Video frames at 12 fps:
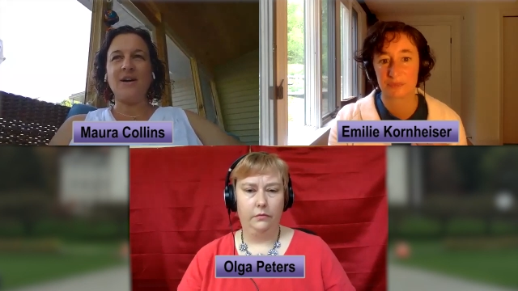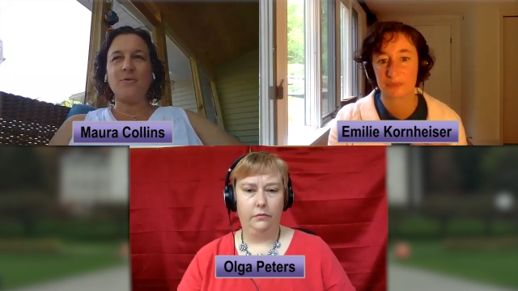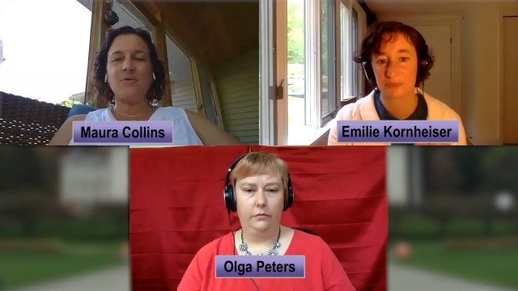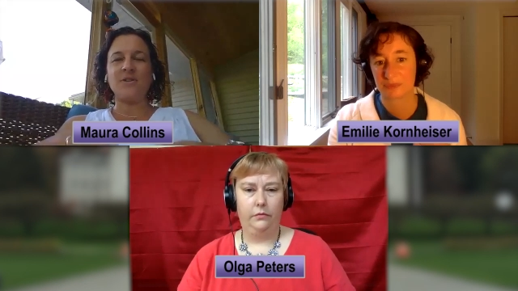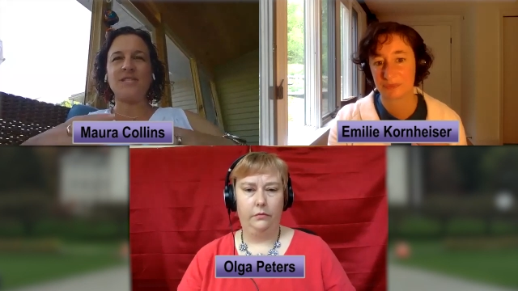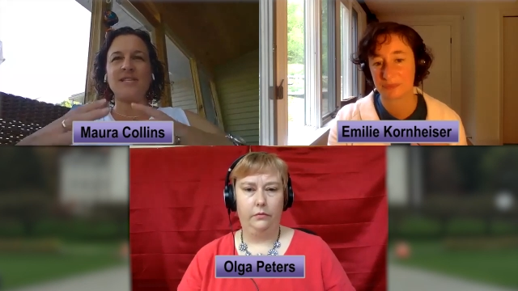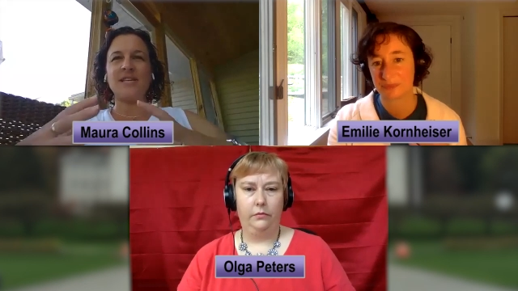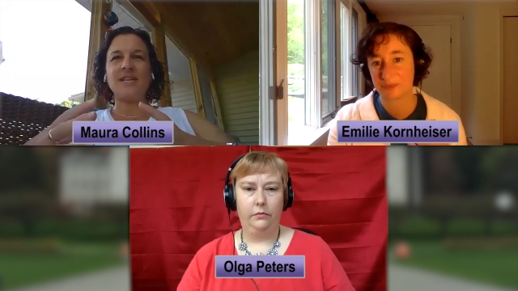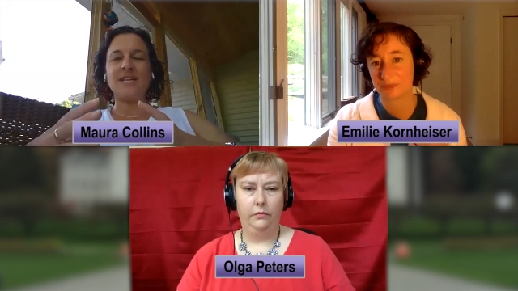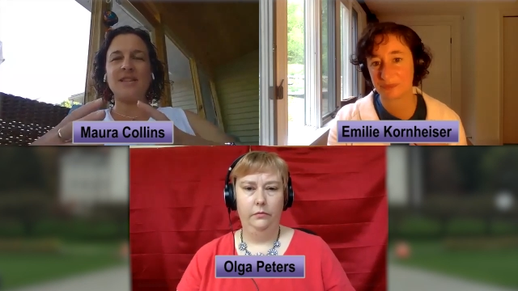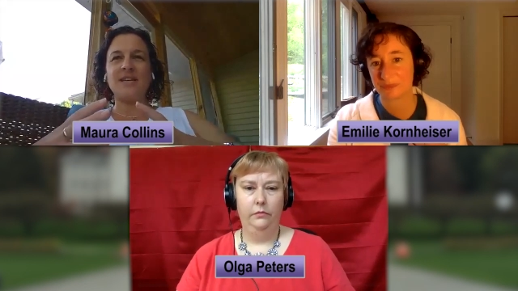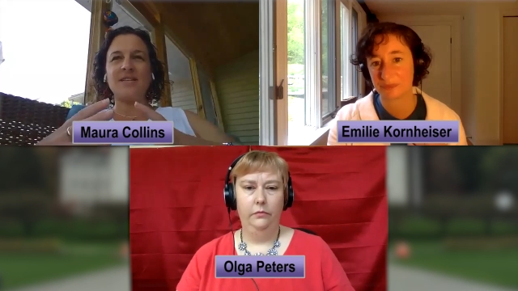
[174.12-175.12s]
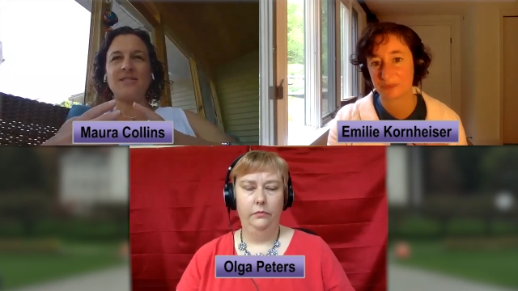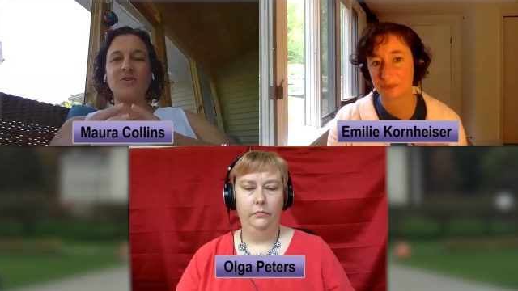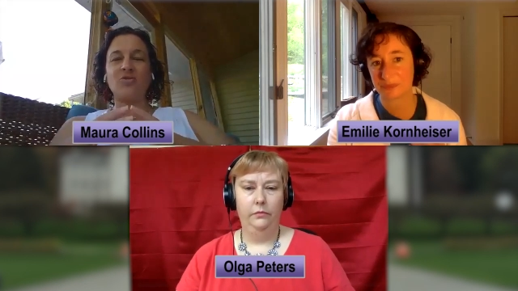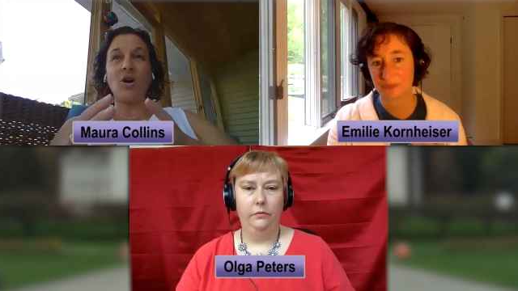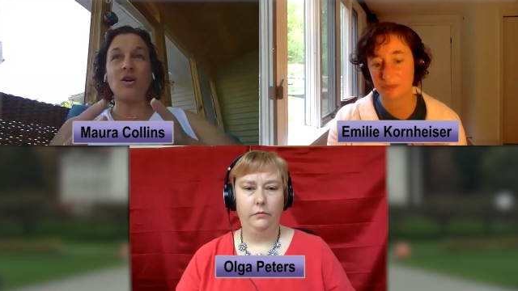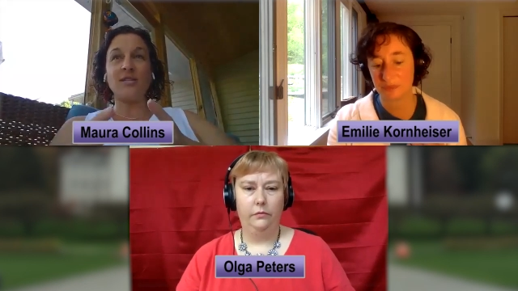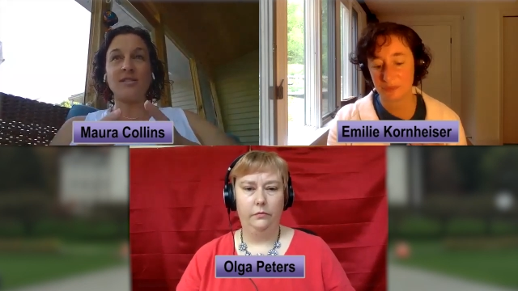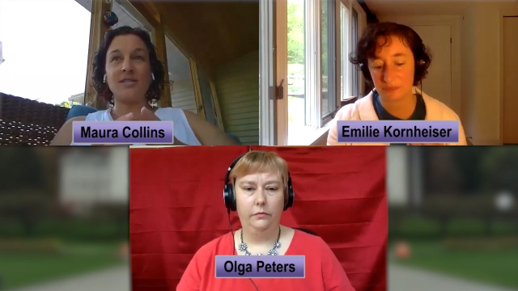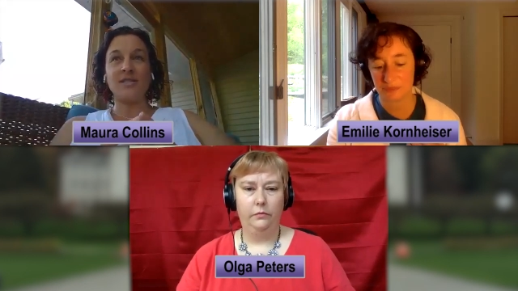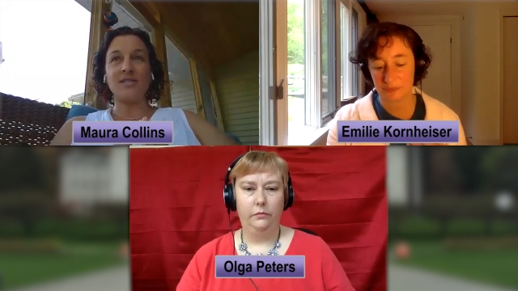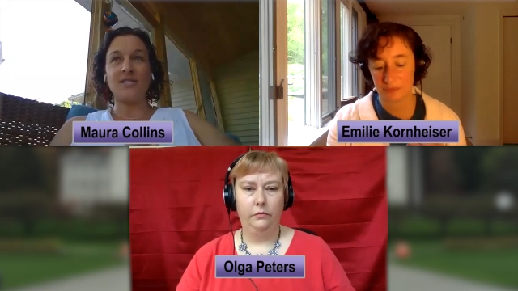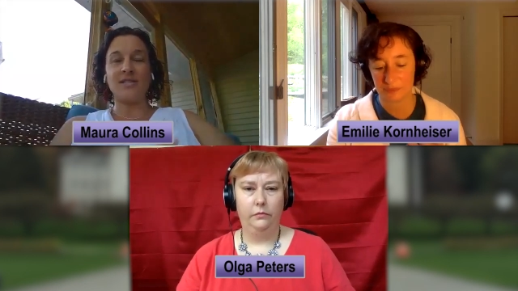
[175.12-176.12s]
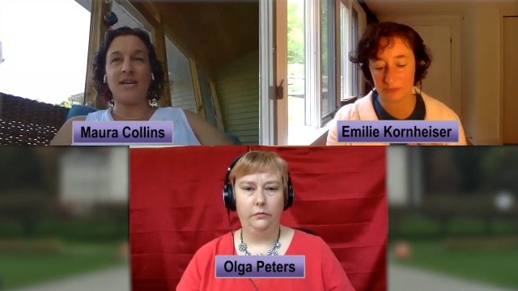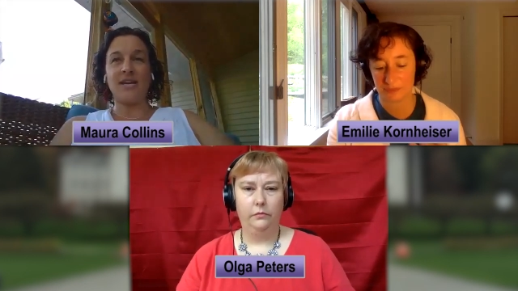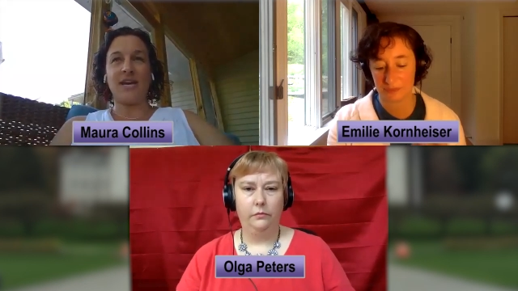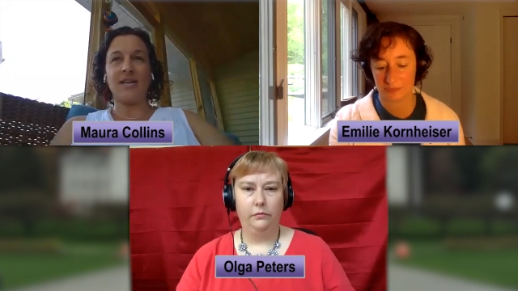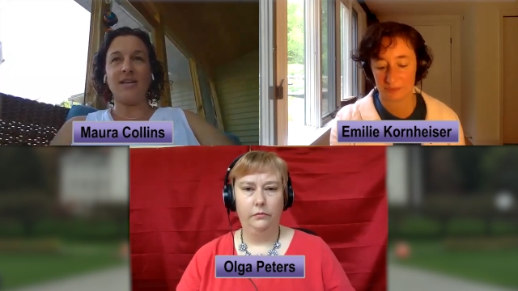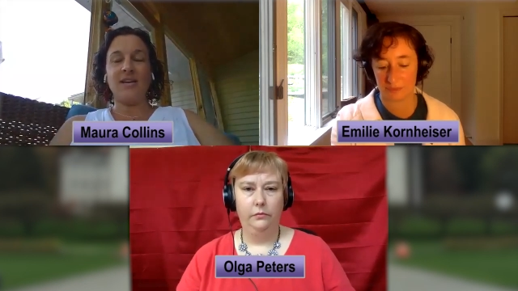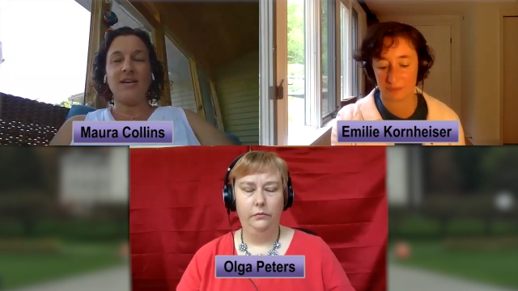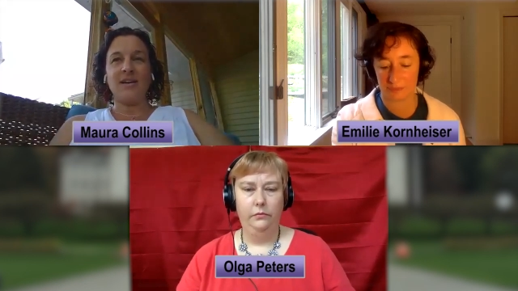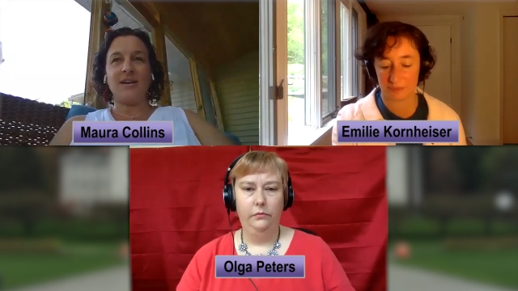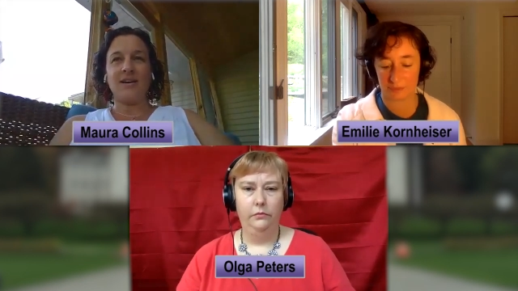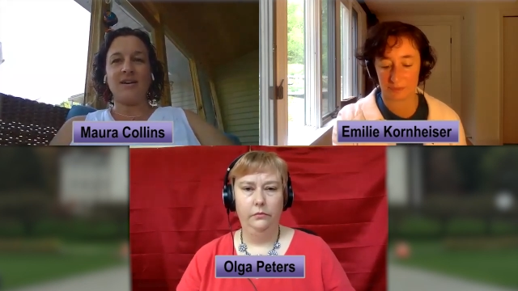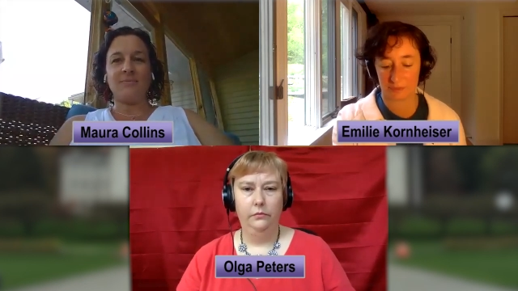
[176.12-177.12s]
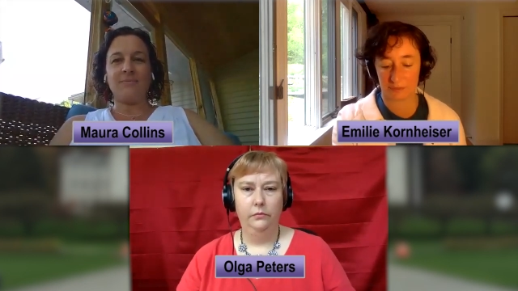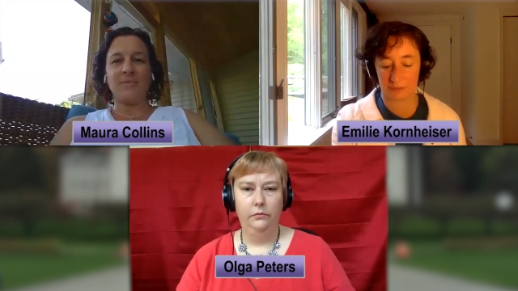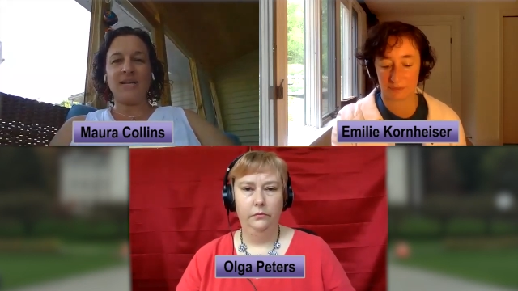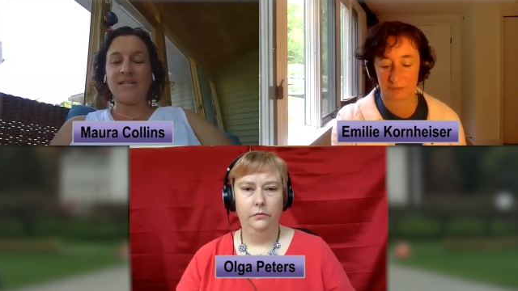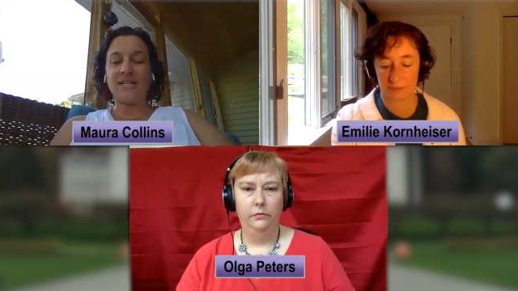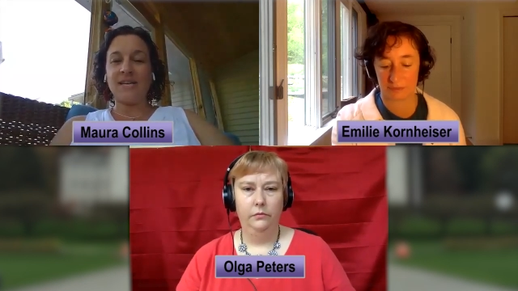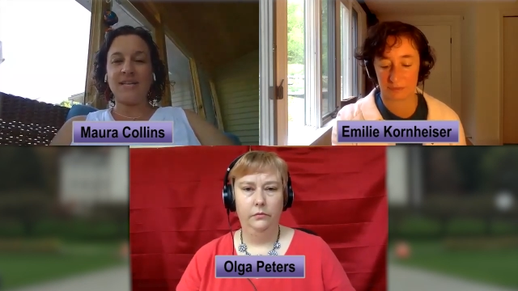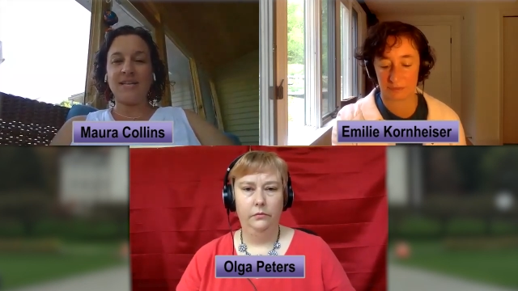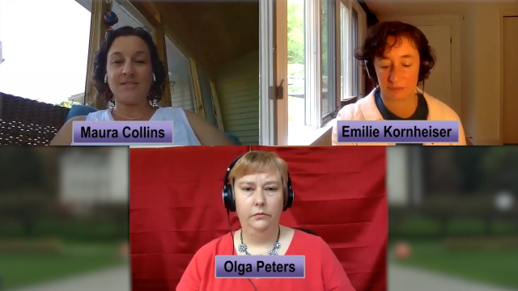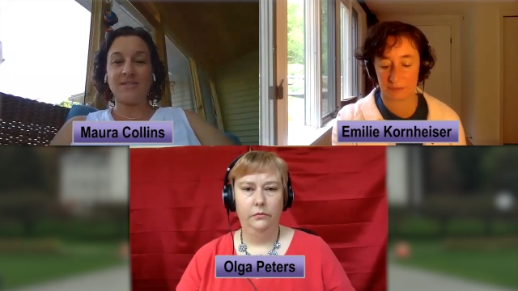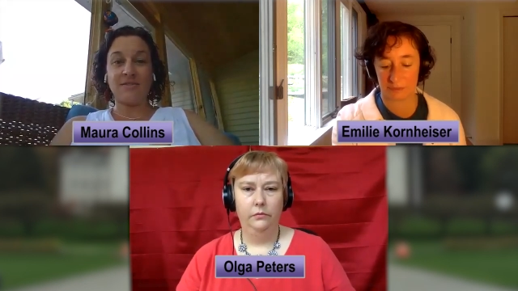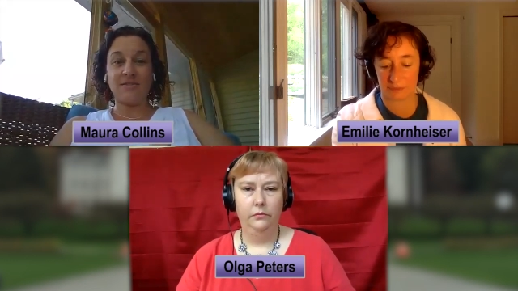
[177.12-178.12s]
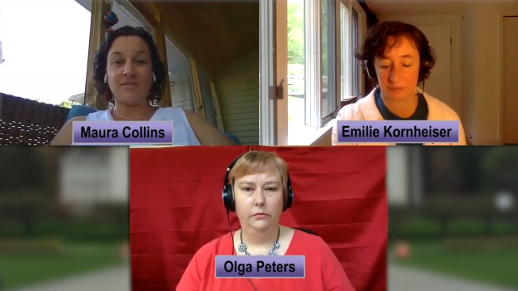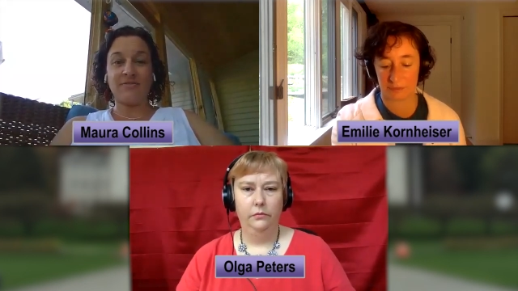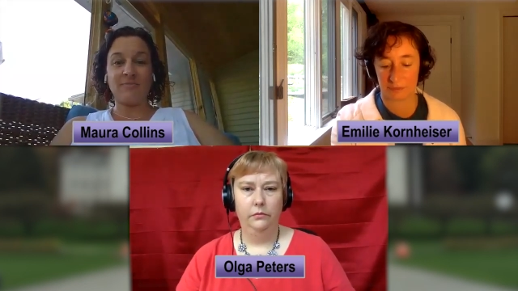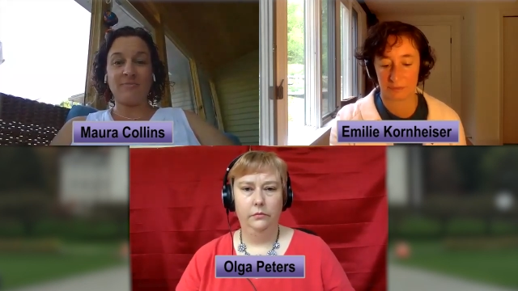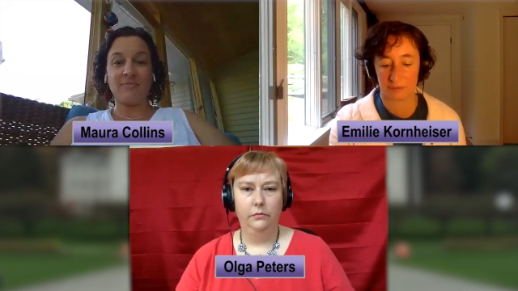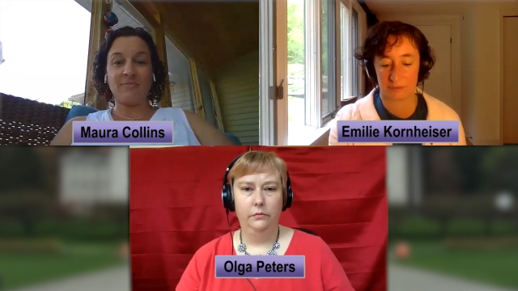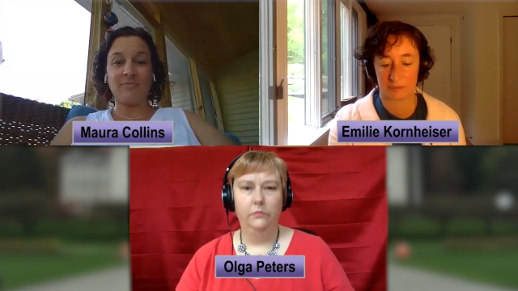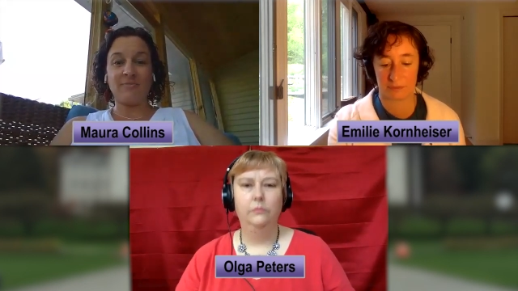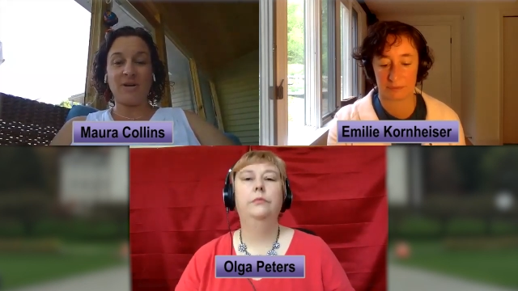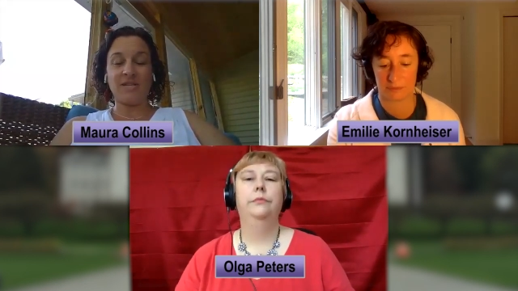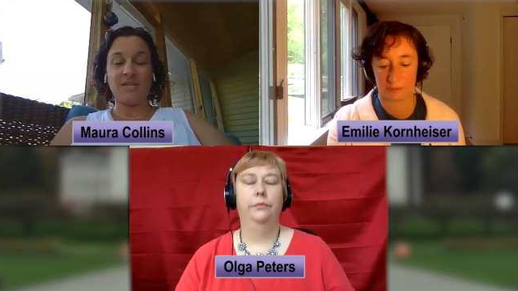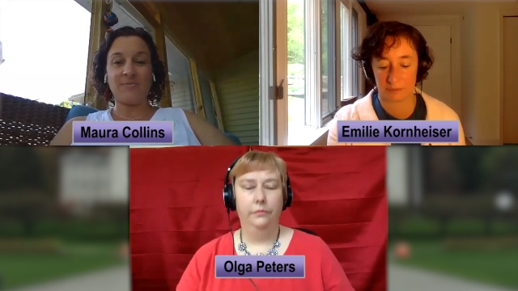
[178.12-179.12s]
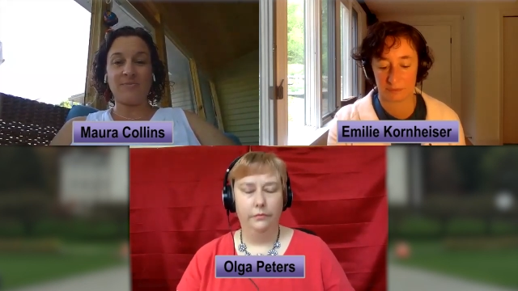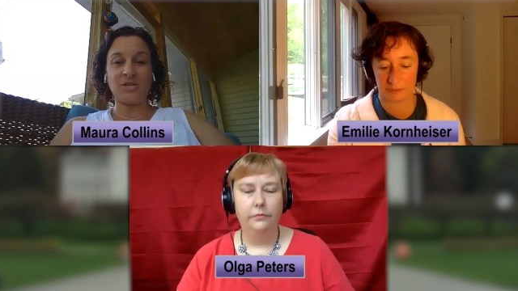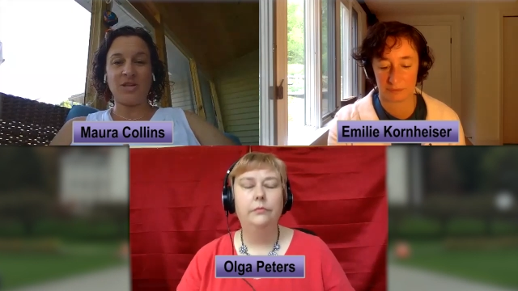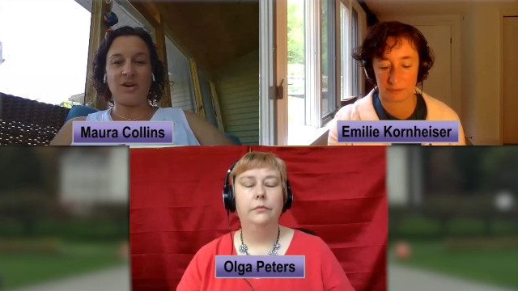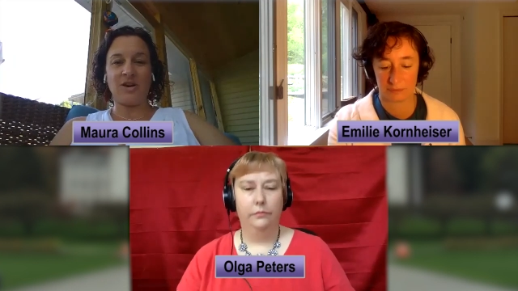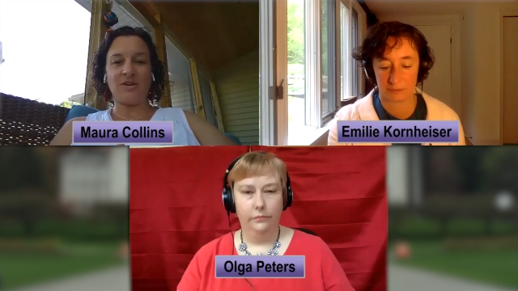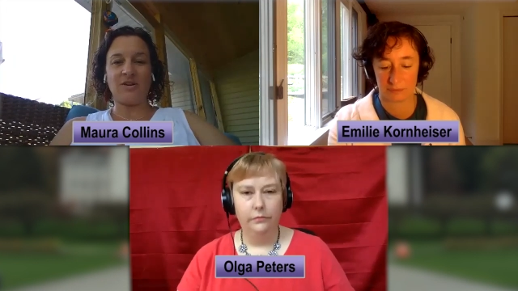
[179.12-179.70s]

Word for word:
Speaker 1: we're seeing this across the state, um, and it's hitting southern Vermont especially hard.